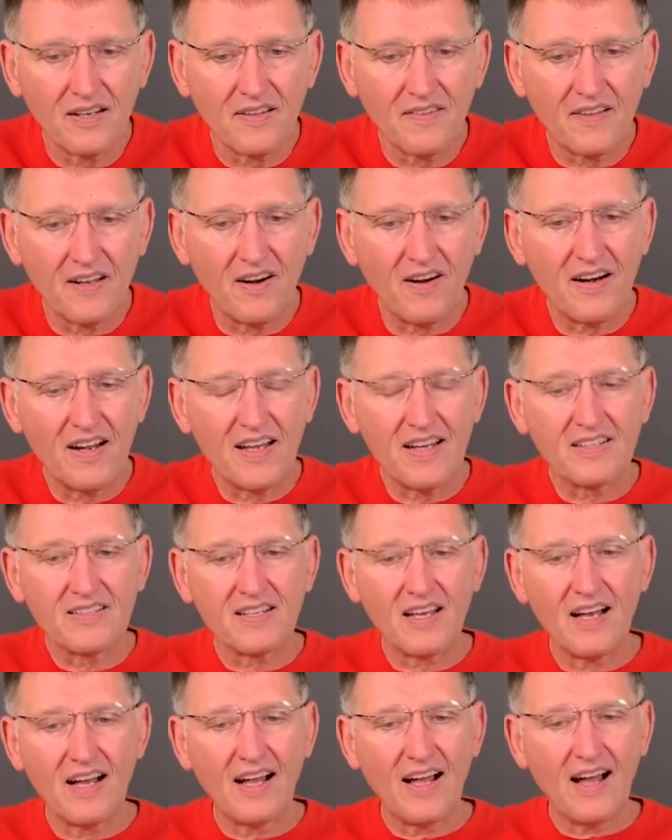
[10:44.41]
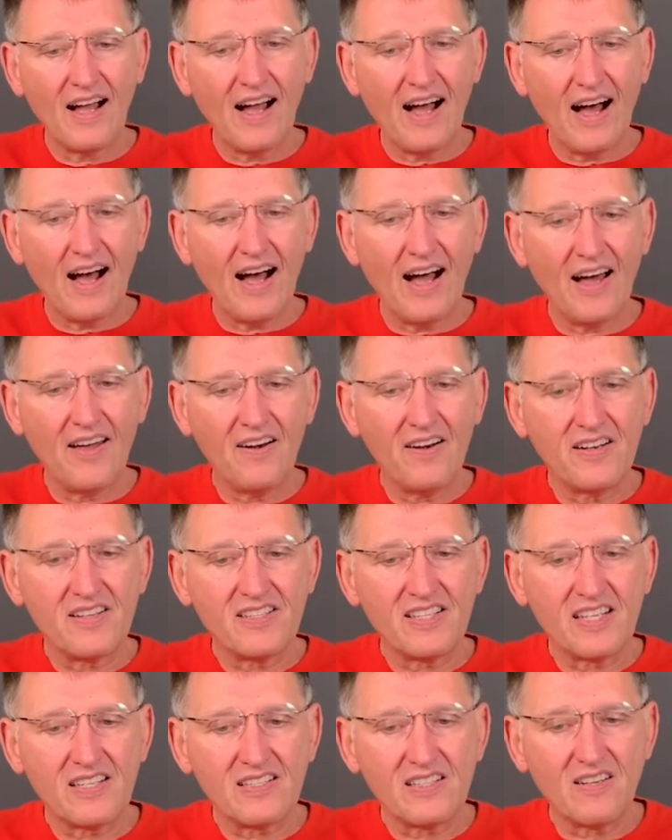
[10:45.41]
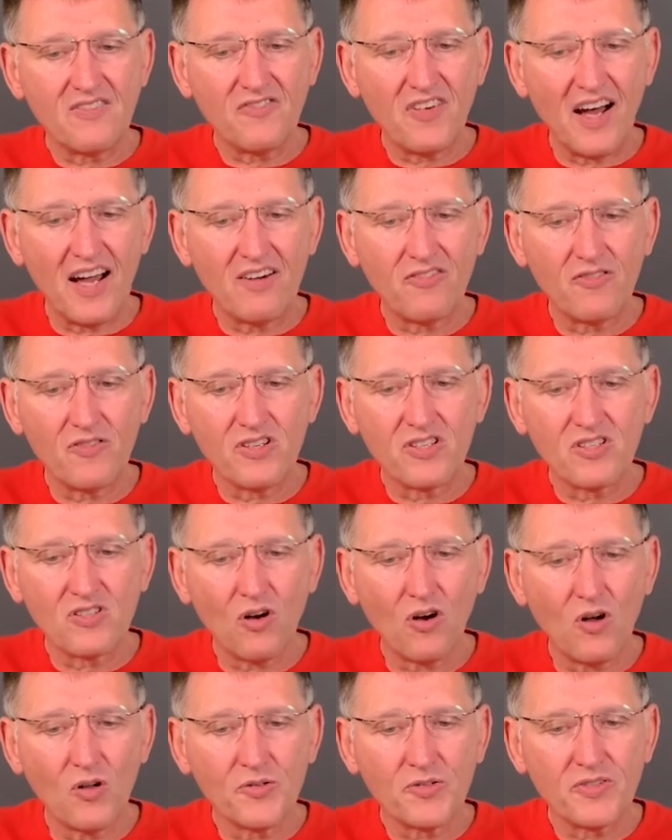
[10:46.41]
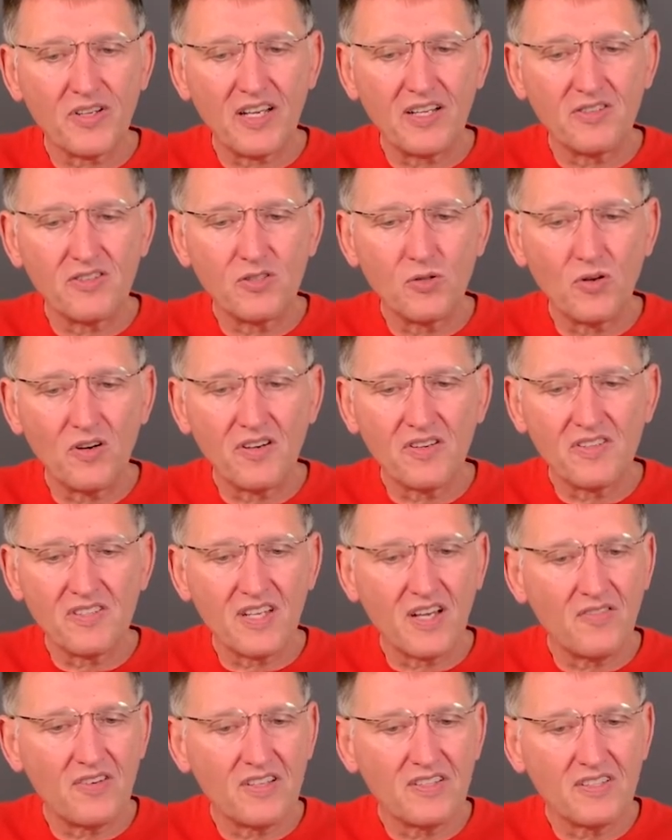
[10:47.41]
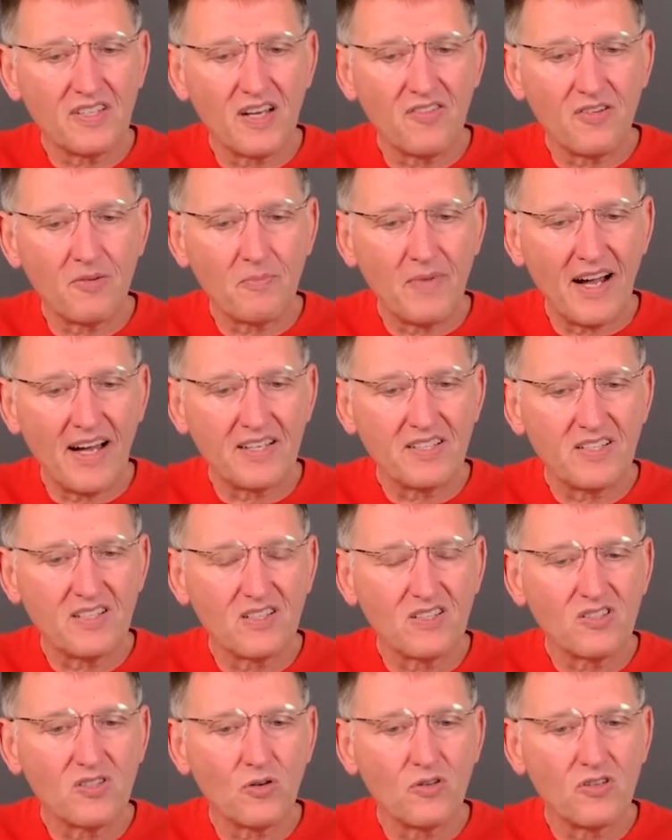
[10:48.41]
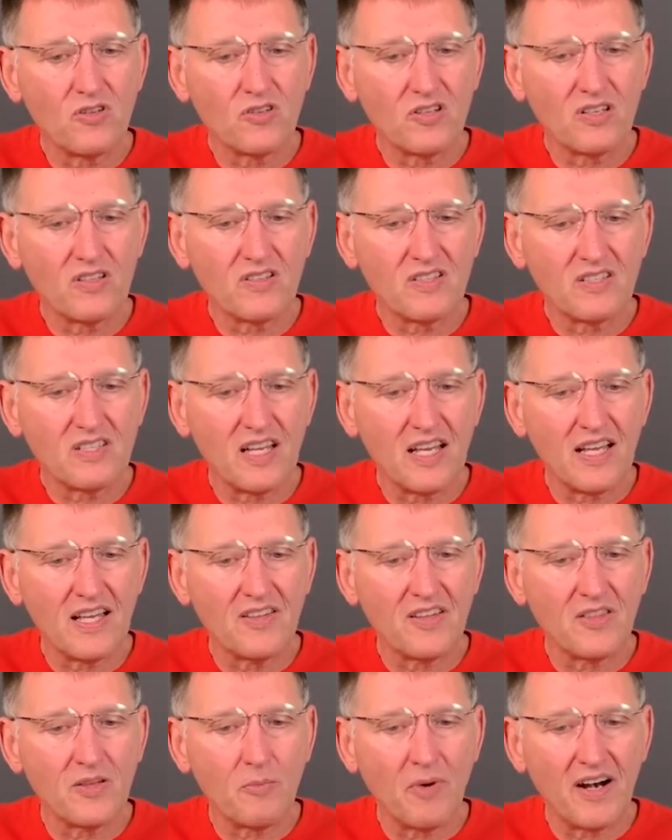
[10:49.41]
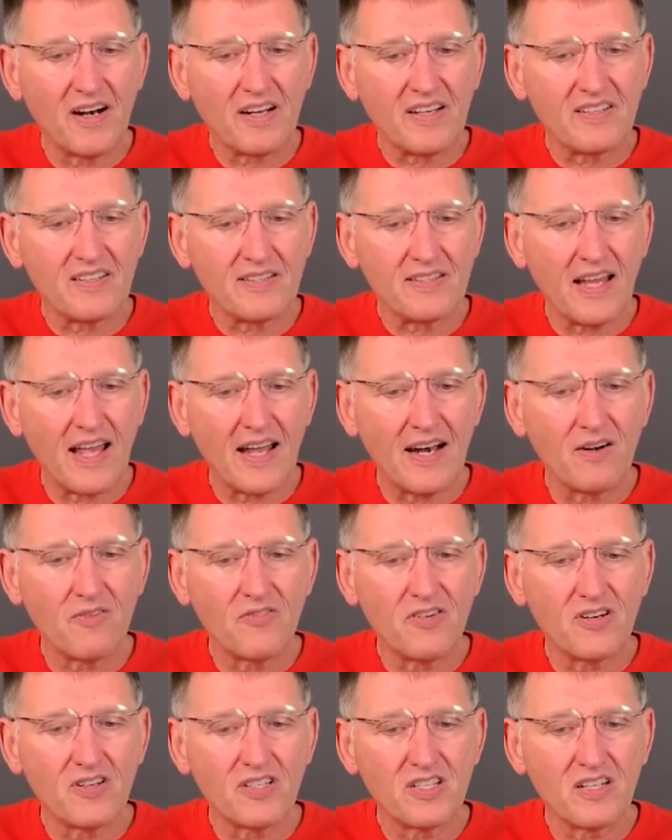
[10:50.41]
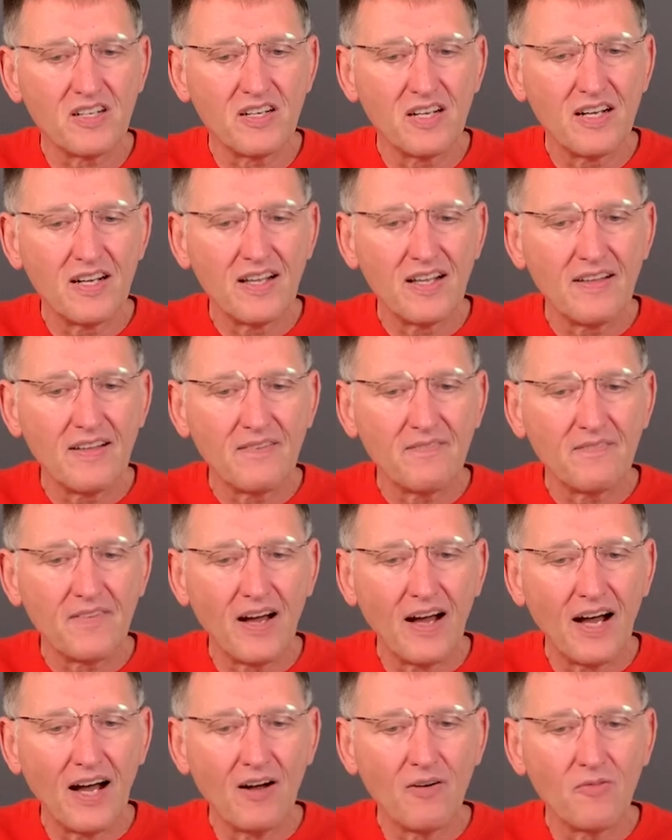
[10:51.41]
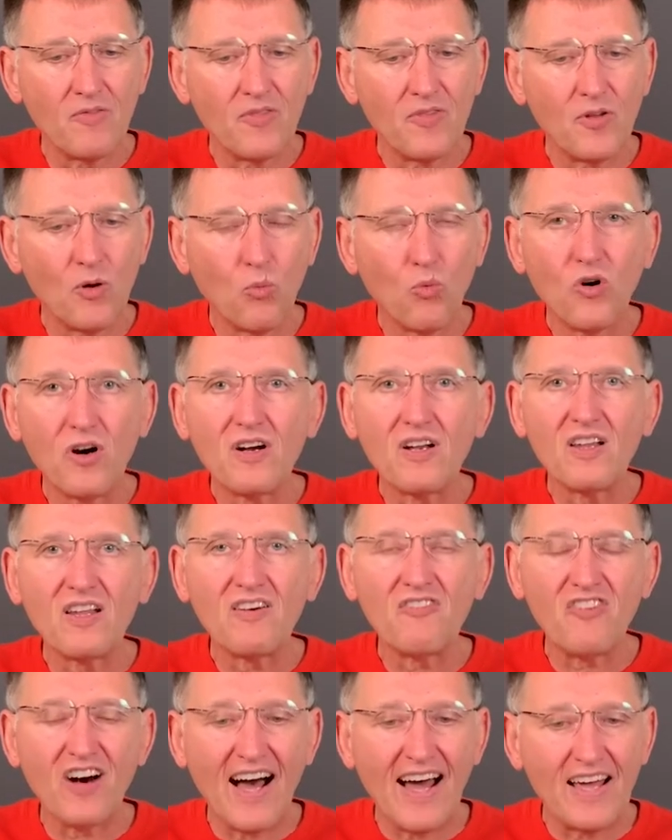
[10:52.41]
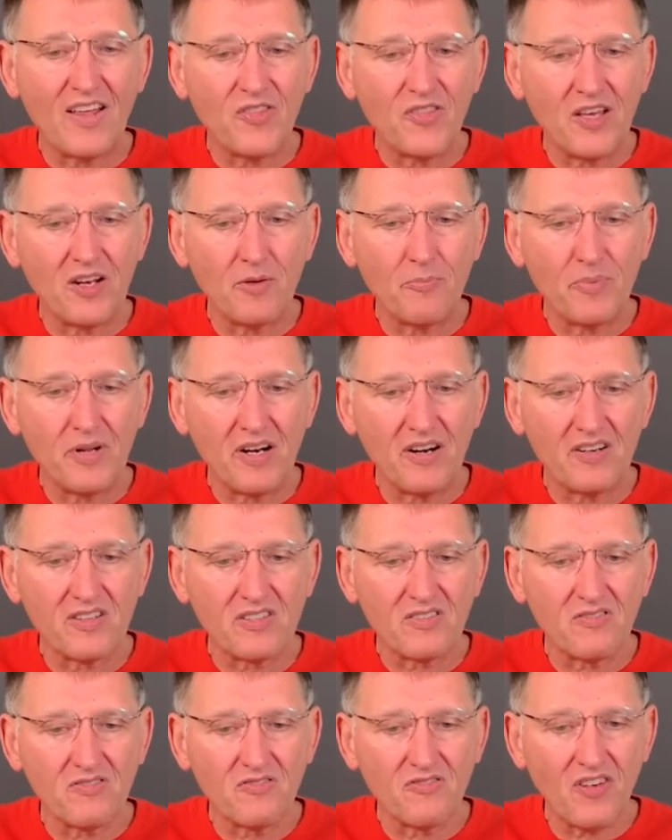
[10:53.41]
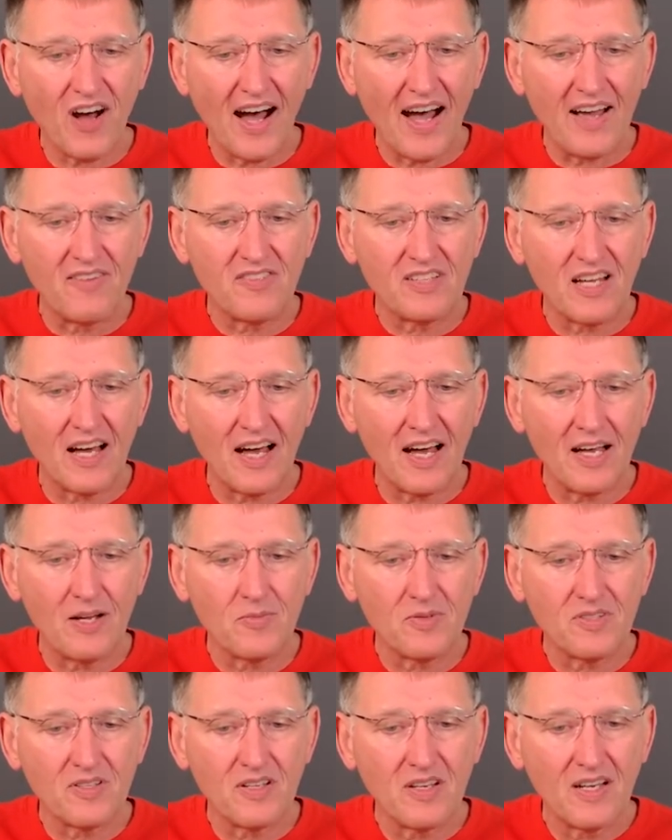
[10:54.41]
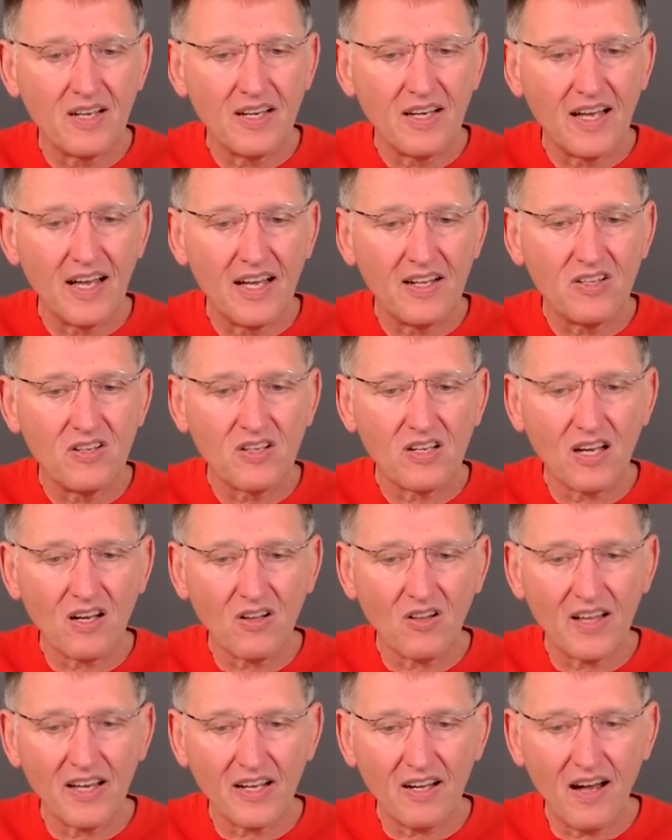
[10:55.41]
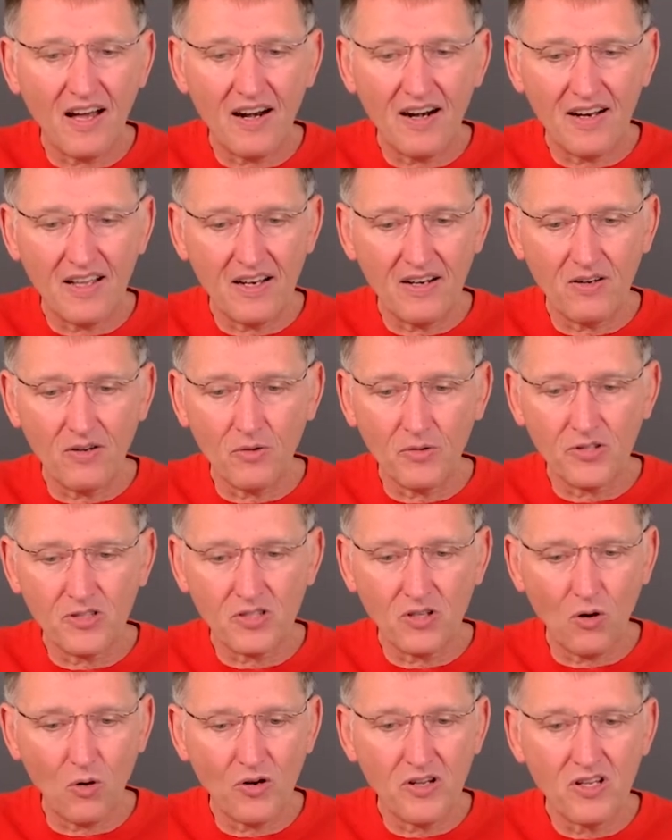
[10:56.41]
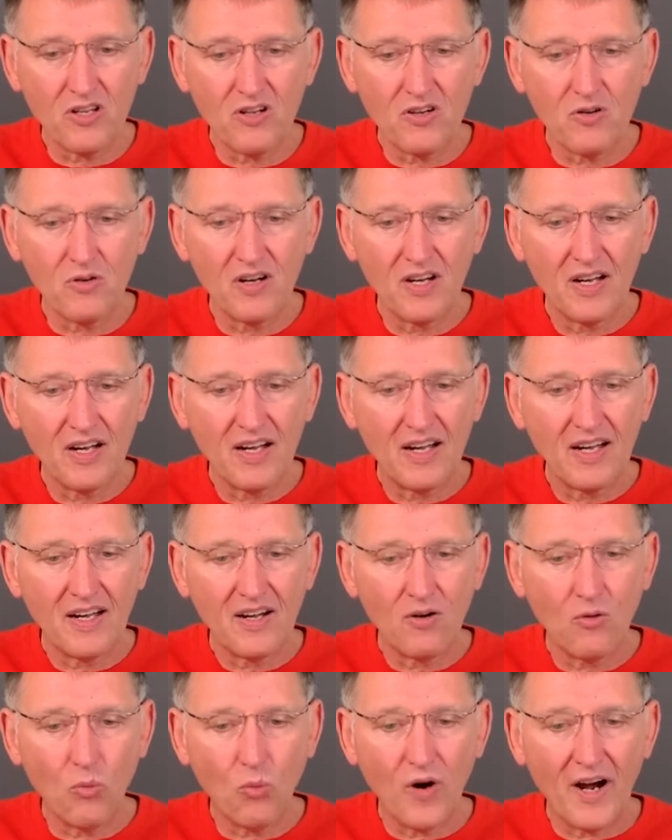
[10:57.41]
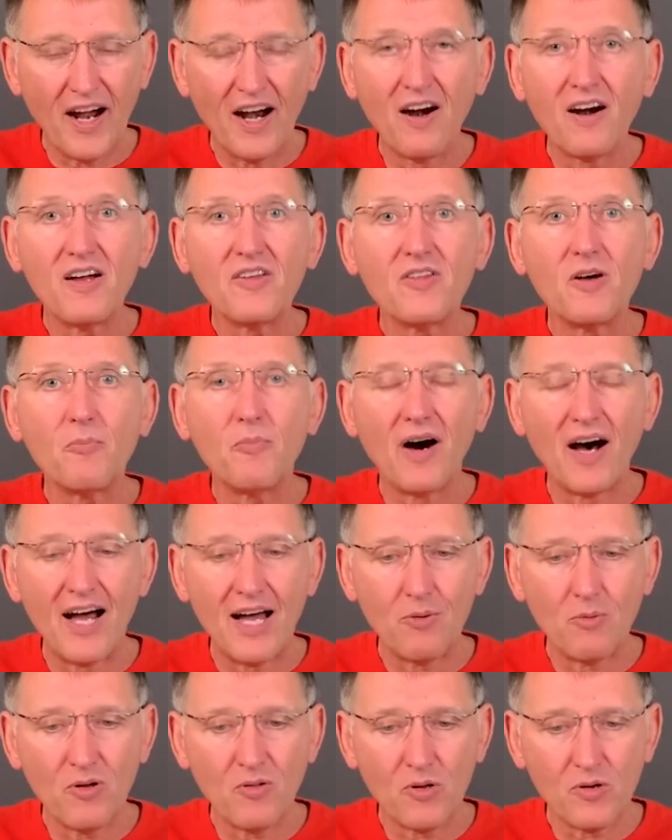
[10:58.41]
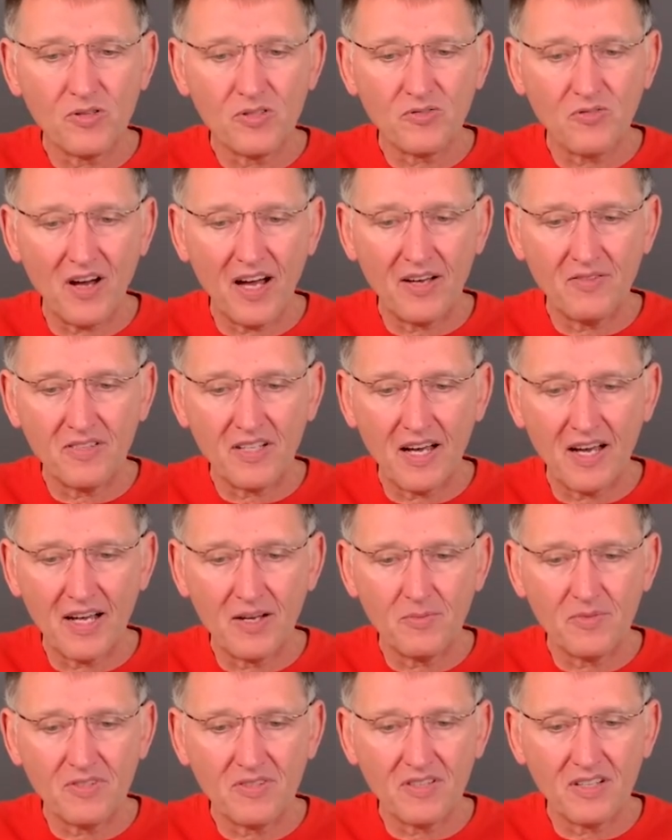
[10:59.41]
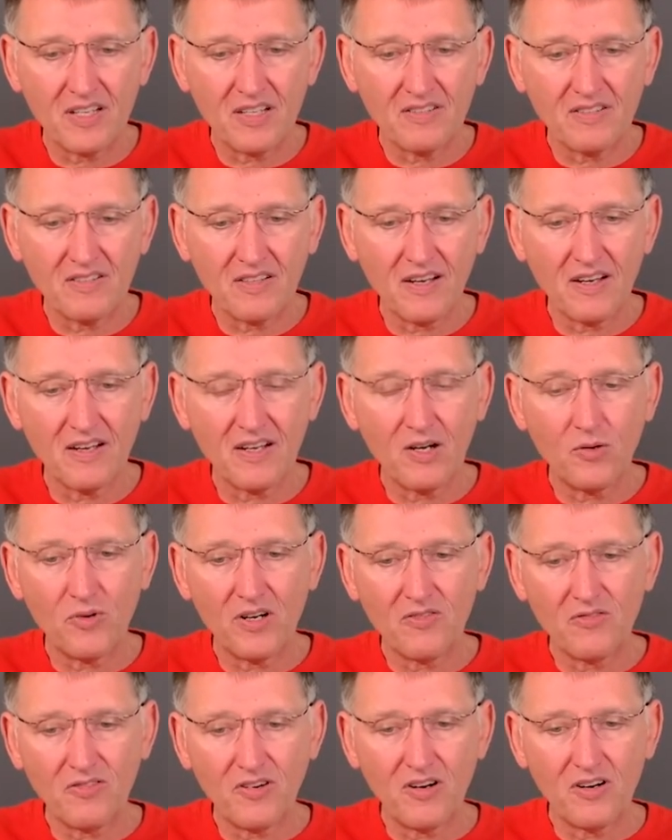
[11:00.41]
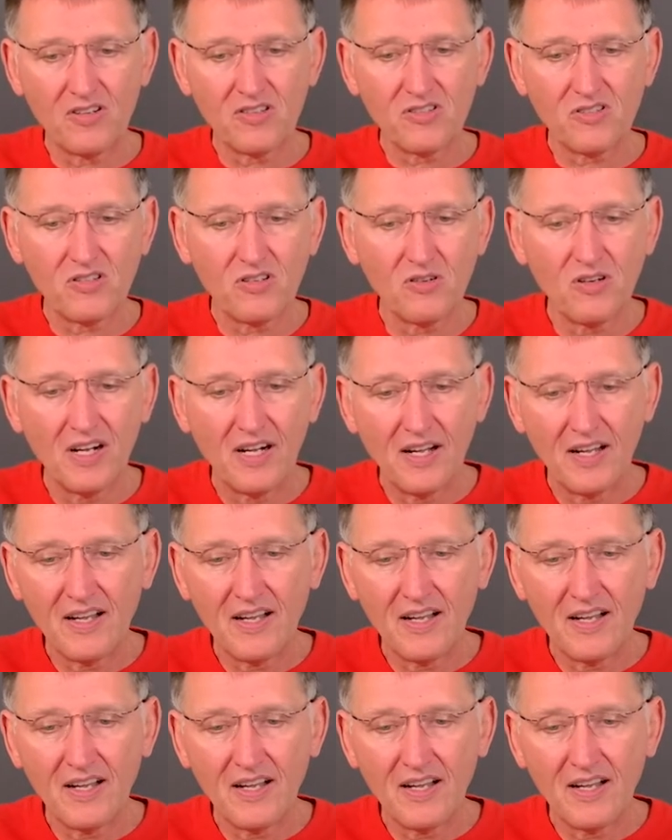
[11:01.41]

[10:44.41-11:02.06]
There it is. 165 results and 277 matches. So you could see that in the American Standard Version, the word Leviathan appears 5 times, and you could click on it and it'll show you where in the Bible those 5 times that it refers to.